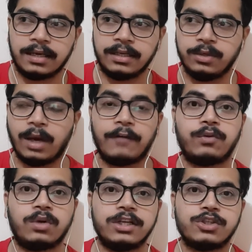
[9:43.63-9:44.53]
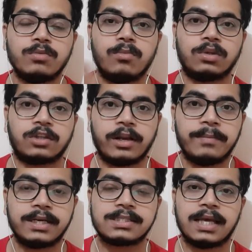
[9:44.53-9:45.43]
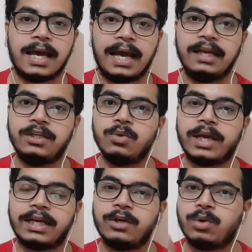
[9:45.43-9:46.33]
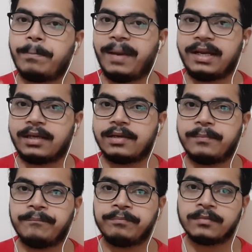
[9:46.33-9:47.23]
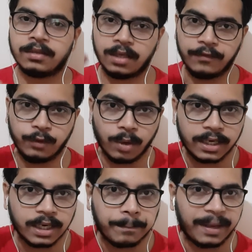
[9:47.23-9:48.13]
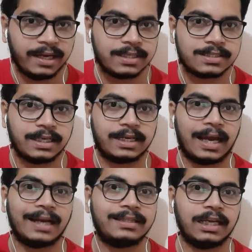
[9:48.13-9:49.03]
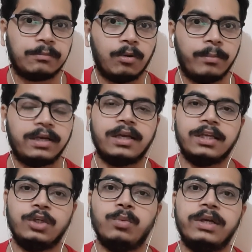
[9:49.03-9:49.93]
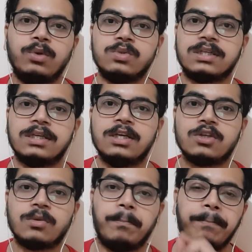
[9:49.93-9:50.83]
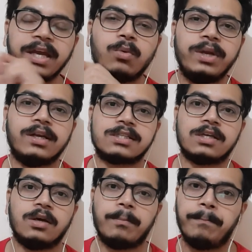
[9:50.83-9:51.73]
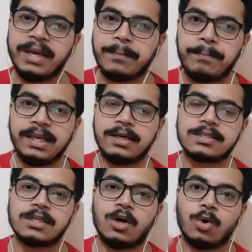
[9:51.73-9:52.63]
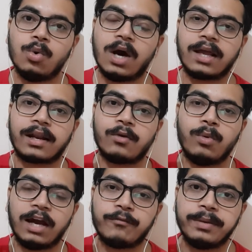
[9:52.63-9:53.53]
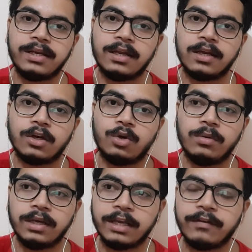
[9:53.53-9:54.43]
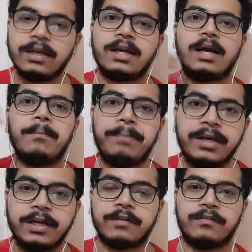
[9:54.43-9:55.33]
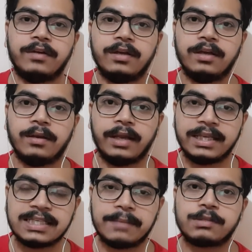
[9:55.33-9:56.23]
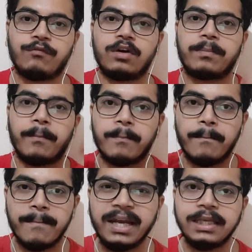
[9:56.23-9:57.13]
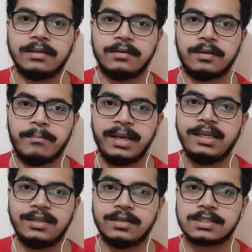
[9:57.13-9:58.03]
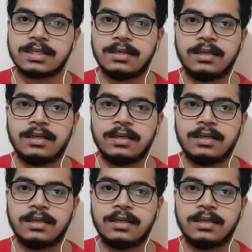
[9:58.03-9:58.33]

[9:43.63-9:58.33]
you have to consume more 3 minutes and you get into a panic. If you are in a panic state at that moment, you will lose it. So big winners, big players who have been giving competitive exams for many years,